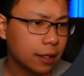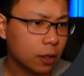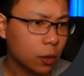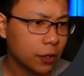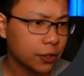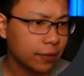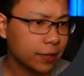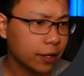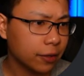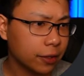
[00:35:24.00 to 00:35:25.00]
Why don't you have
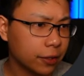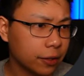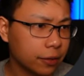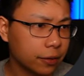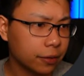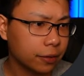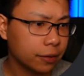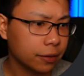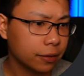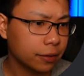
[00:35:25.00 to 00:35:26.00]
Necrit on your
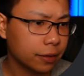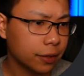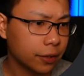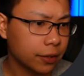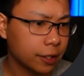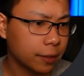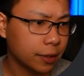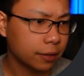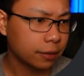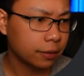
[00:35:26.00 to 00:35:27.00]
on your team
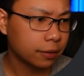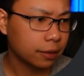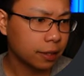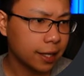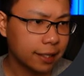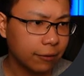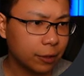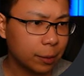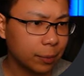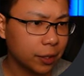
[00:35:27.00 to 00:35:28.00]
here? I'd
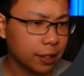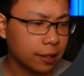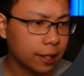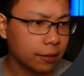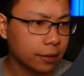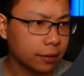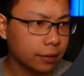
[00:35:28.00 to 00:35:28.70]
definitely be putting in Necrit.